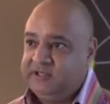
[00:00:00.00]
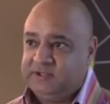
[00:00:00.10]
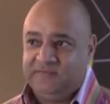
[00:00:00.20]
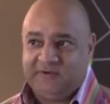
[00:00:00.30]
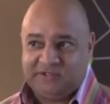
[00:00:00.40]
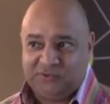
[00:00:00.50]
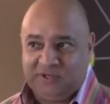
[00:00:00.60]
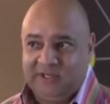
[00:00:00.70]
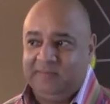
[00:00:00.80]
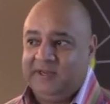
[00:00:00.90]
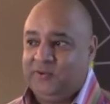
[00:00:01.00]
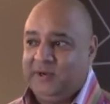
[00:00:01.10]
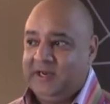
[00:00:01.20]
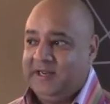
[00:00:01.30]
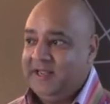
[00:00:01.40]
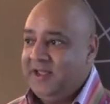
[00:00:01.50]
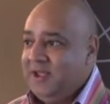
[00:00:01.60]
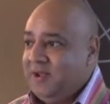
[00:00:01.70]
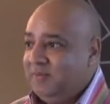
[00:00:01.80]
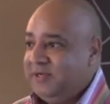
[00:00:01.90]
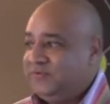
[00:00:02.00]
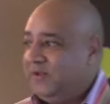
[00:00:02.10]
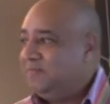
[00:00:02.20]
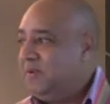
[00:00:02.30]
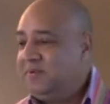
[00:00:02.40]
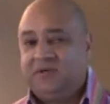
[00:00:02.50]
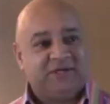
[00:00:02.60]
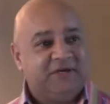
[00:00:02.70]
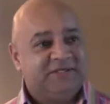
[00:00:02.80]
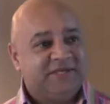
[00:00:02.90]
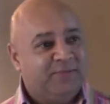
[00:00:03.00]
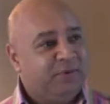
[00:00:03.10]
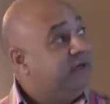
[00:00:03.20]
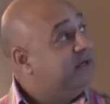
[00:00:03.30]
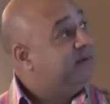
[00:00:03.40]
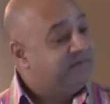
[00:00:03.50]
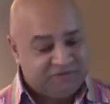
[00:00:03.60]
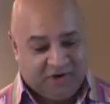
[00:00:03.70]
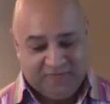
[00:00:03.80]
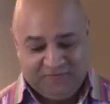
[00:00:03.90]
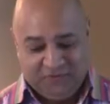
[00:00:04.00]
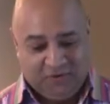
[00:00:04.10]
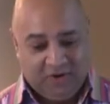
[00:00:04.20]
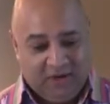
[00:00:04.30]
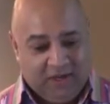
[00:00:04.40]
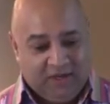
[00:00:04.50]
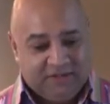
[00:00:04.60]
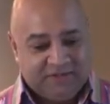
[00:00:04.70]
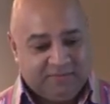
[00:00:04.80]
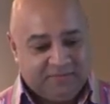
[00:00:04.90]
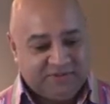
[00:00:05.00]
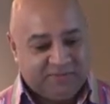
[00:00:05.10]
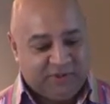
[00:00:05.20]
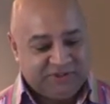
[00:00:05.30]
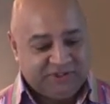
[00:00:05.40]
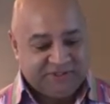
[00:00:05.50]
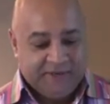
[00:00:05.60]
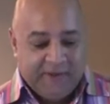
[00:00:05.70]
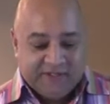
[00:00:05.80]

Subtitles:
So if I talk a little bit quickly, please forgive me, because I understand we need a bit of time for some questions.